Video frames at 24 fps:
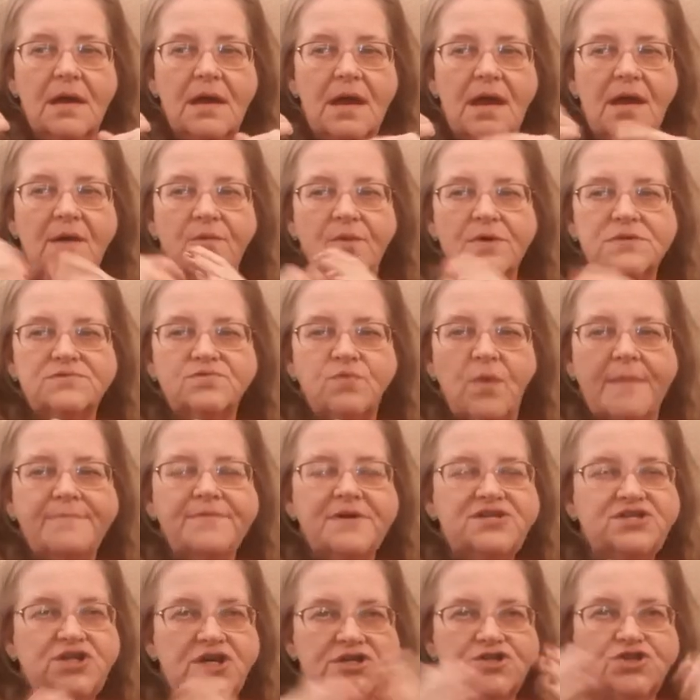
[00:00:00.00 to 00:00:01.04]
it was
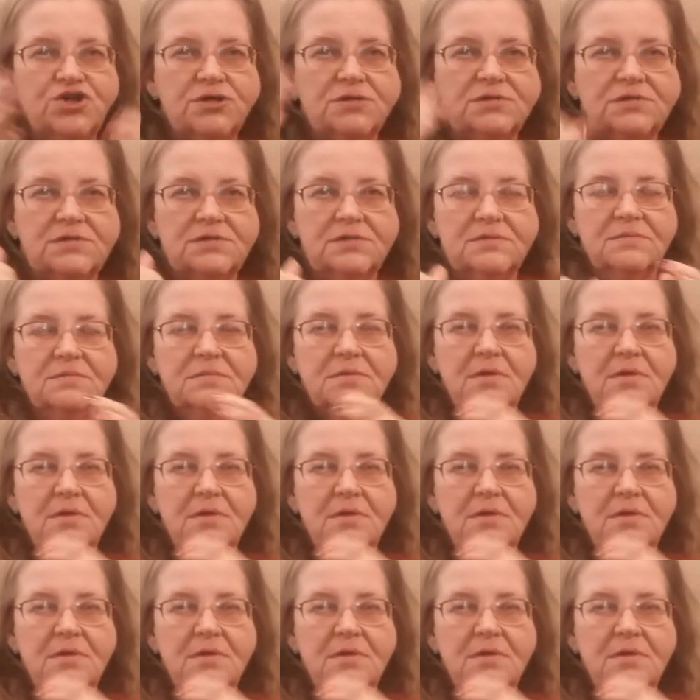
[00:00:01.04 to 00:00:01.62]
repetitious.